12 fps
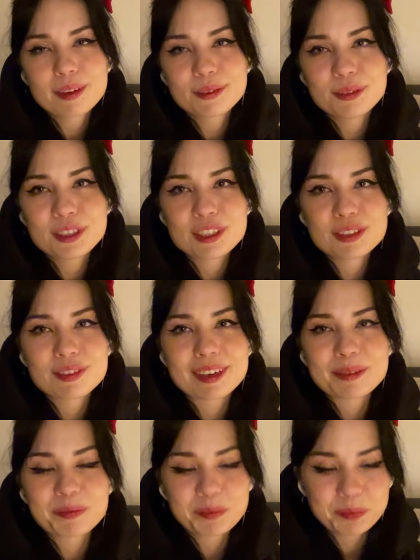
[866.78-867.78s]
which is fine.
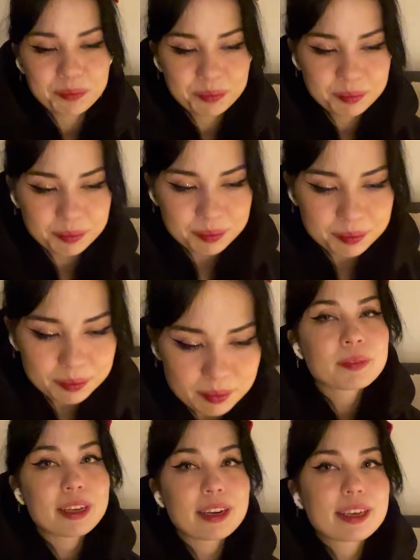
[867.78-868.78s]

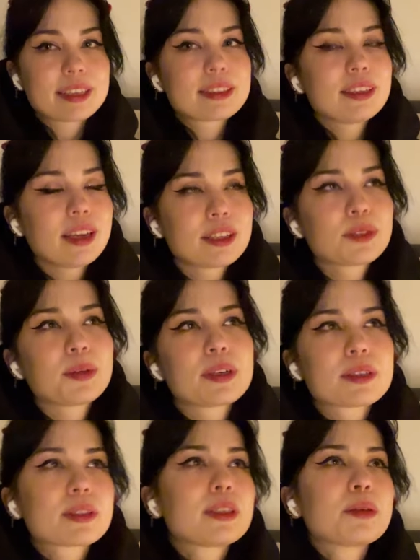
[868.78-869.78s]
And I guess the last one is
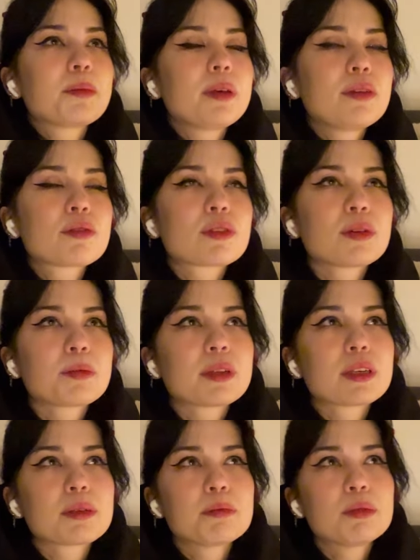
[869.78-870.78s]
going to be from
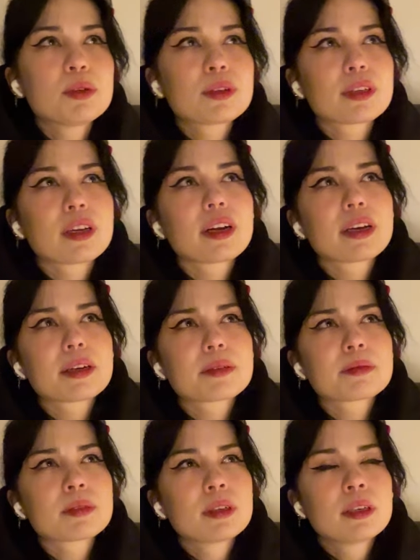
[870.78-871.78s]
the book that I
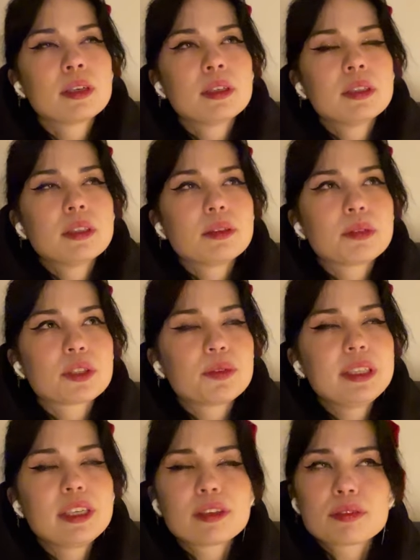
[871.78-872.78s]
was
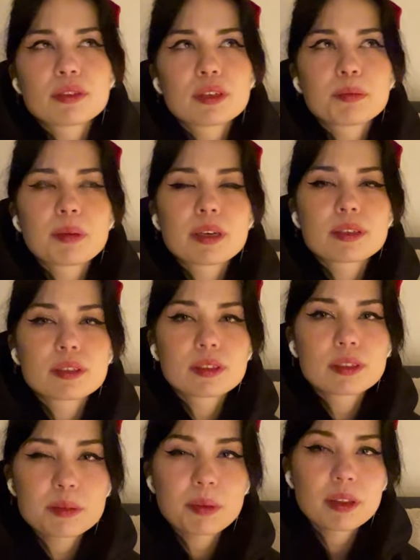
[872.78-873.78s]
reading for the
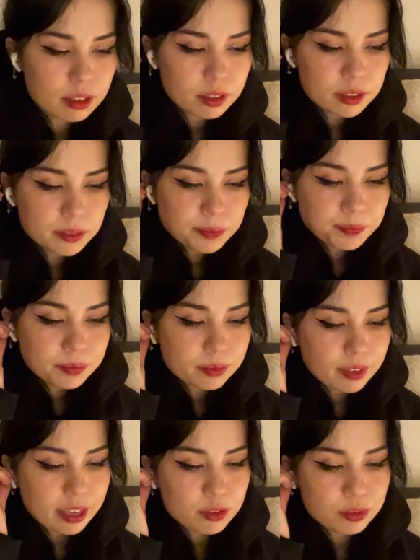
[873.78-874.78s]
past month.
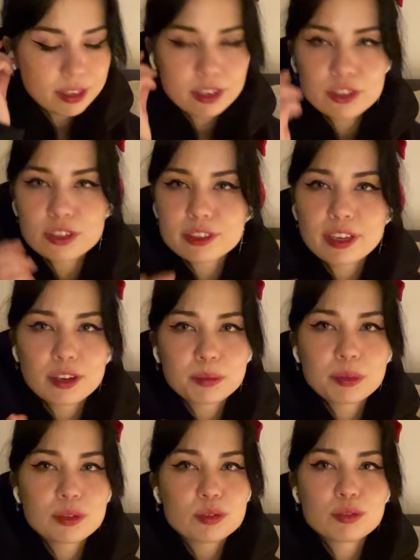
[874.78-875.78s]
That really just helped
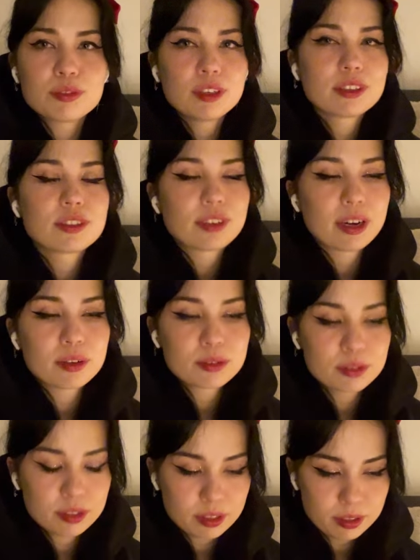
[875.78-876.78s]
me to filter out